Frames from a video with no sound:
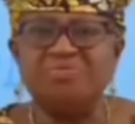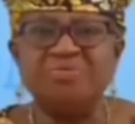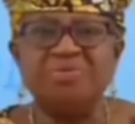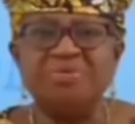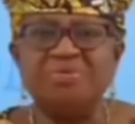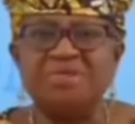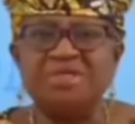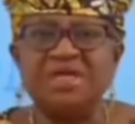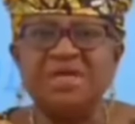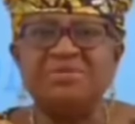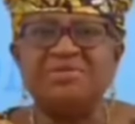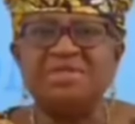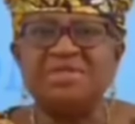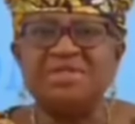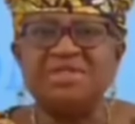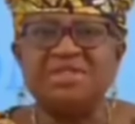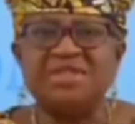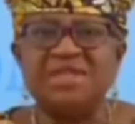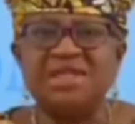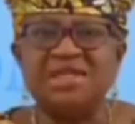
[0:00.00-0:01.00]
from
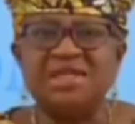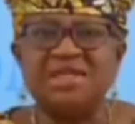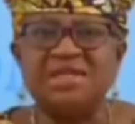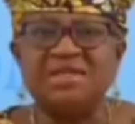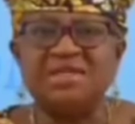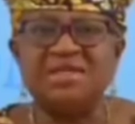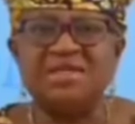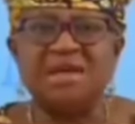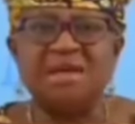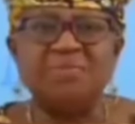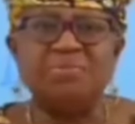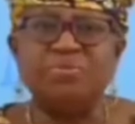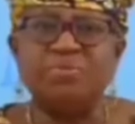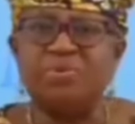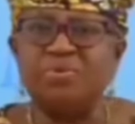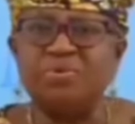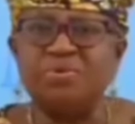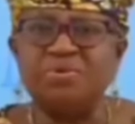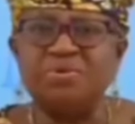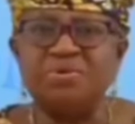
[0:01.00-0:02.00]
Southeasterners
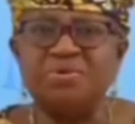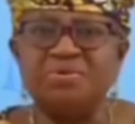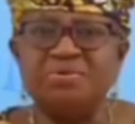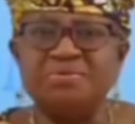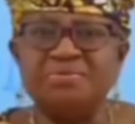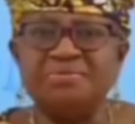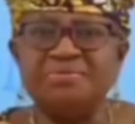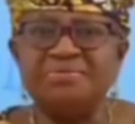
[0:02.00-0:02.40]
abroad.